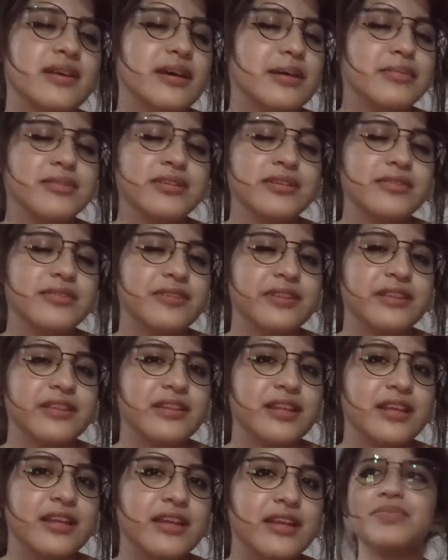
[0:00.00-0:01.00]
I'm done for the
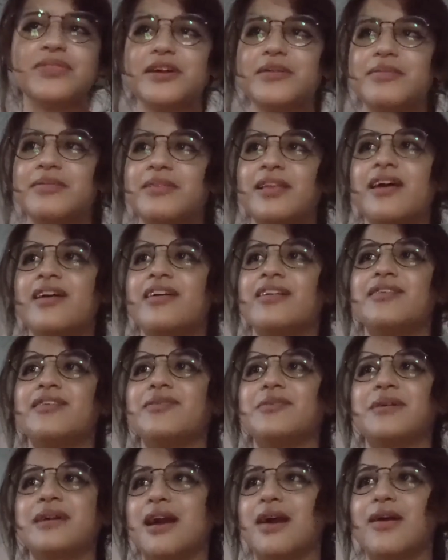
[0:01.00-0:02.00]
day. I'm not
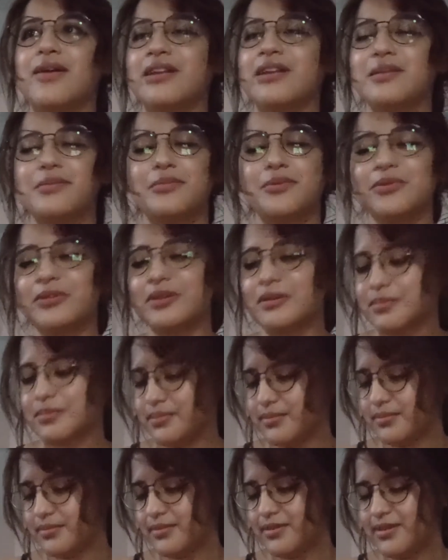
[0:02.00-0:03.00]
going out anymore.
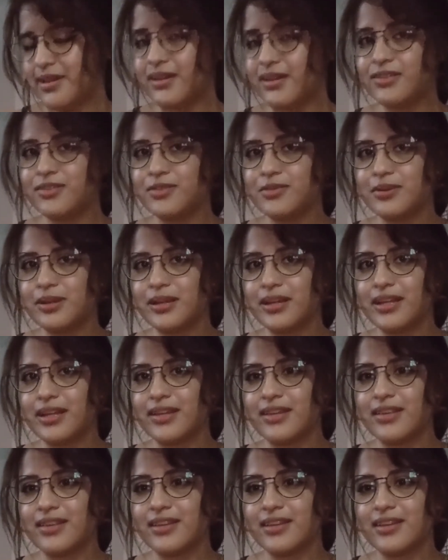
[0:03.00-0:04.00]
I'm not doing
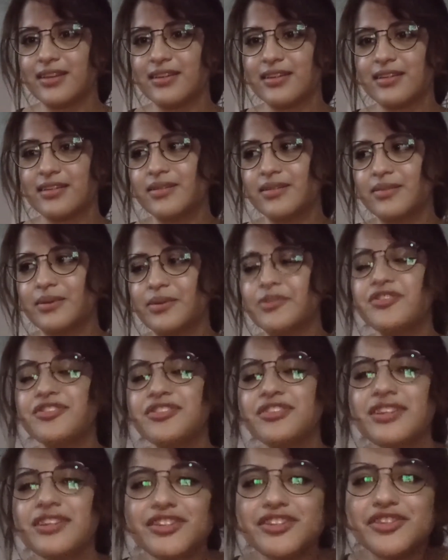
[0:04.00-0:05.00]
anything. was
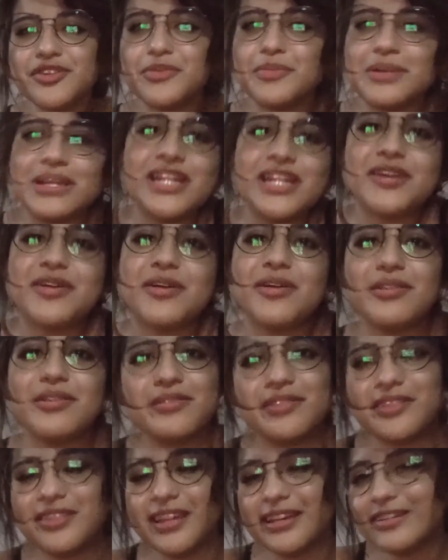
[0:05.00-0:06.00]
just gonna show me haul of
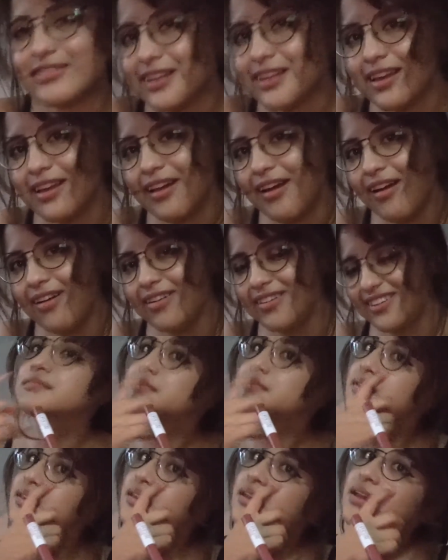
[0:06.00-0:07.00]
the things I
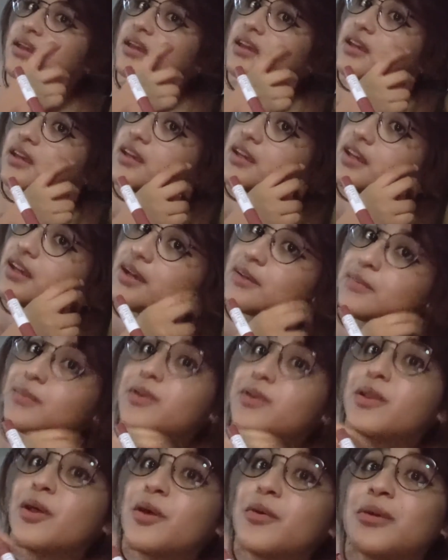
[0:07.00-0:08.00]
got. I'm
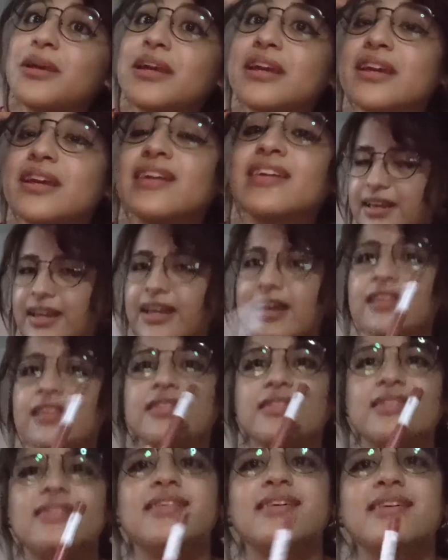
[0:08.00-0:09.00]
glowing. I
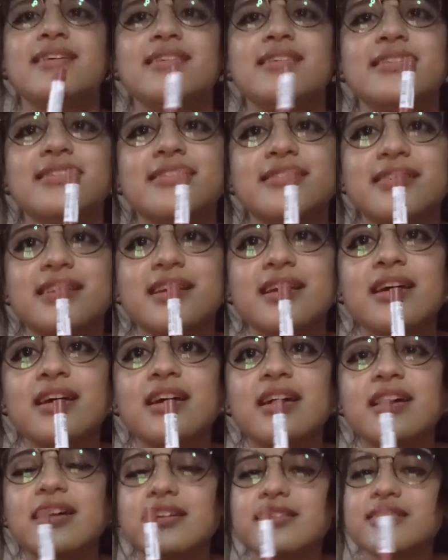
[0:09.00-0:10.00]
got this
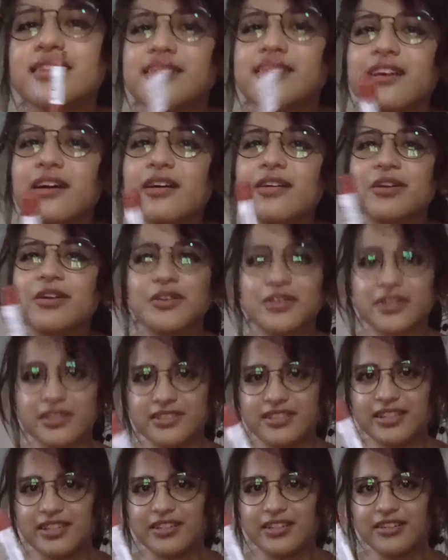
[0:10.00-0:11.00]
because I saw a girl on
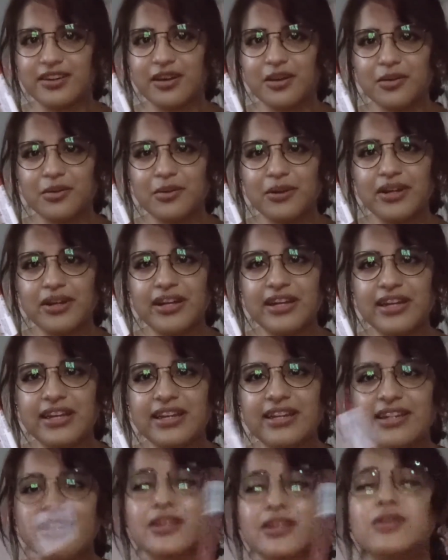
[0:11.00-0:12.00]
TikTok wearing
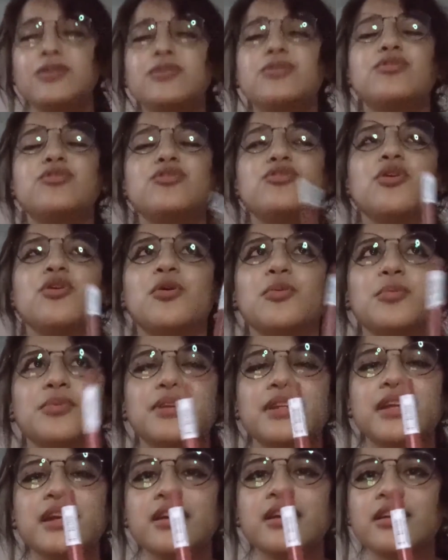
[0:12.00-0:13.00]
it and it looks so
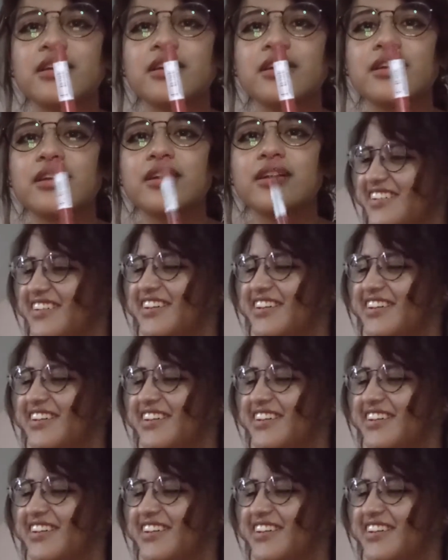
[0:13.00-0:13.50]
pretty on her.